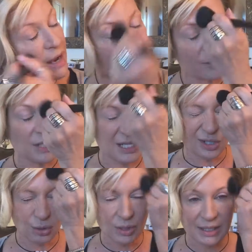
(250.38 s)
efforts
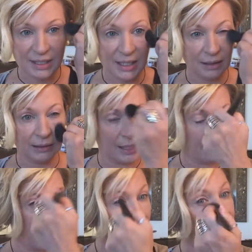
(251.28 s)
into
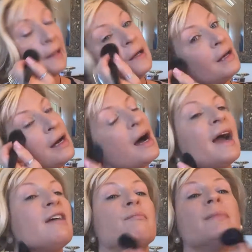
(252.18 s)
concealing I
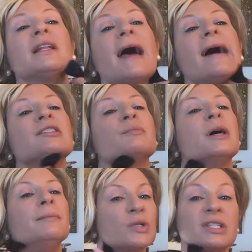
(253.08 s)
have
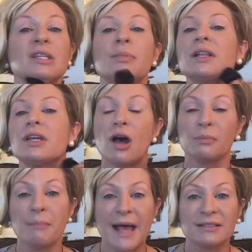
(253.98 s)
melasma, which is typically
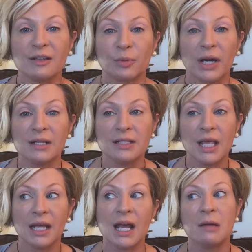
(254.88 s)
called mask of
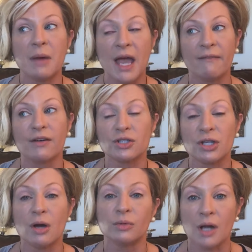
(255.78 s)
pregnancy, and I am ever
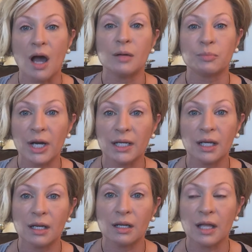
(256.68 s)
so not
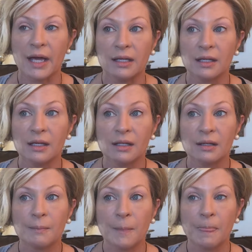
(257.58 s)
pregnant. Like,
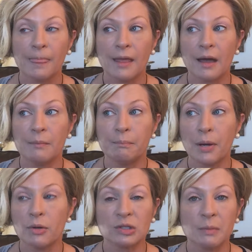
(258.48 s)
I'm
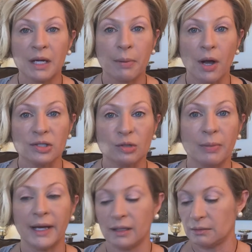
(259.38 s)
postmenopausal by